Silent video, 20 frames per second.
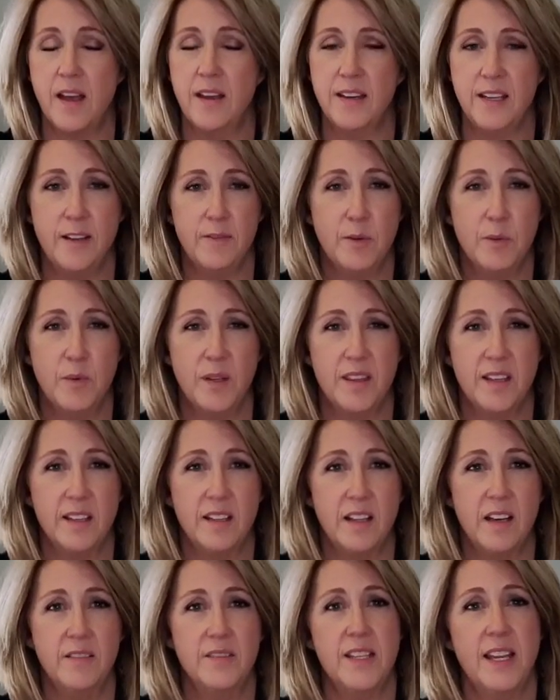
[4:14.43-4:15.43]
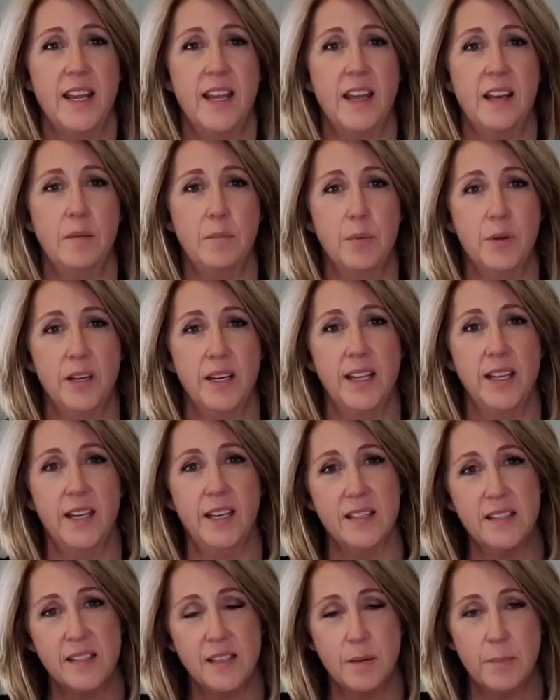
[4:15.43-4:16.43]
even with a gloved hand, and putting it
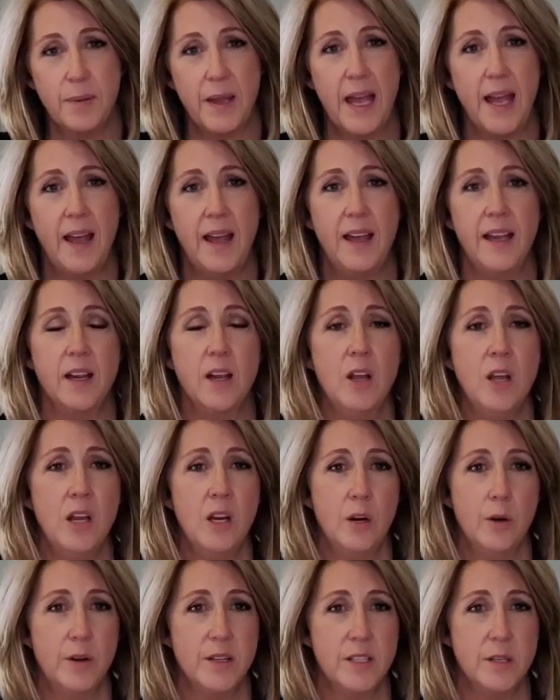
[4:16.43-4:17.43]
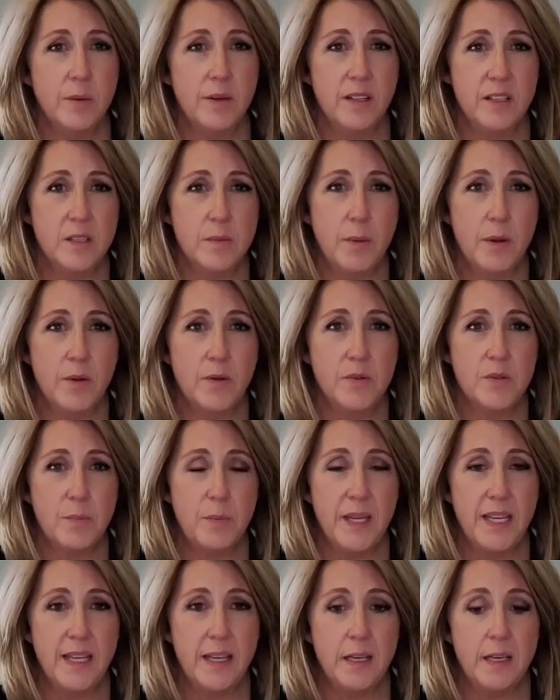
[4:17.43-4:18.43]
into the bag or into an exposed
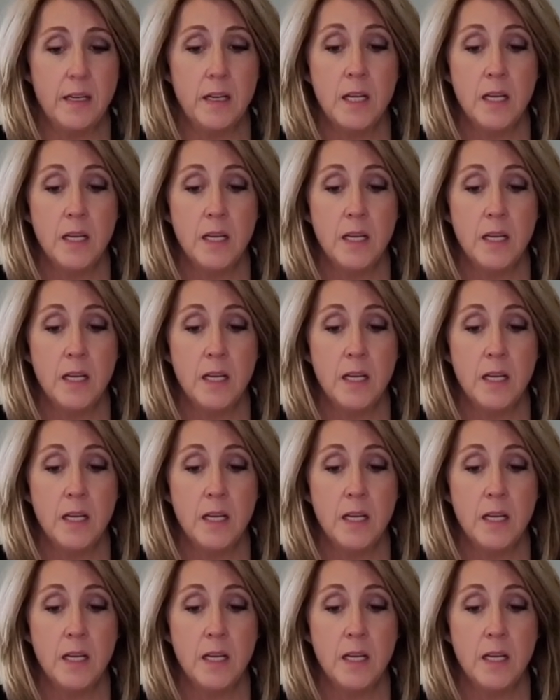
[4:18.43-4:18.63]
bin,